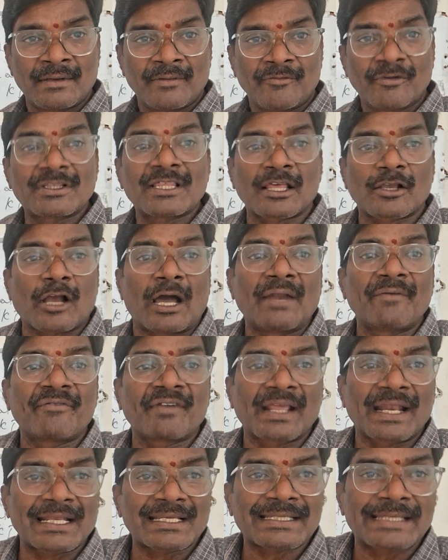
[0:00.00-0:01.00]
with the
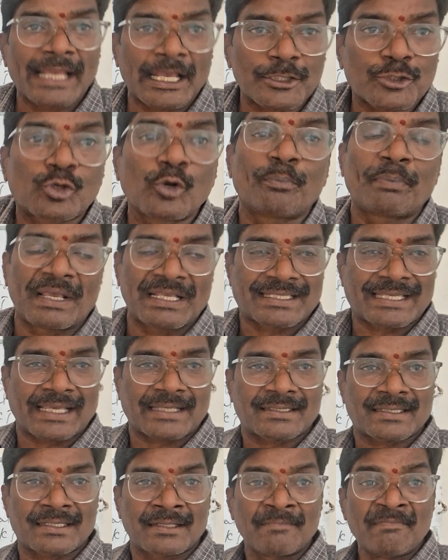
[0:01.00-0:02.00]
configuration
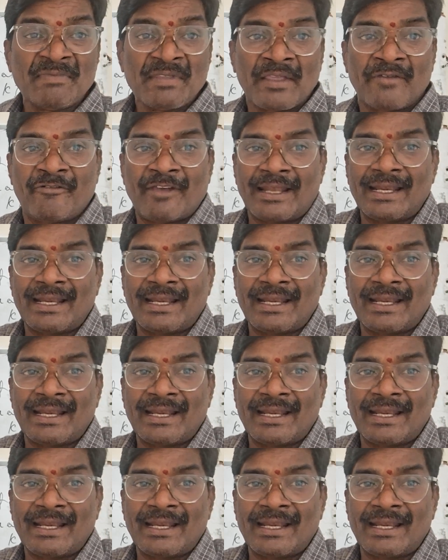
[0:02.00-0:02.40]
S2P6.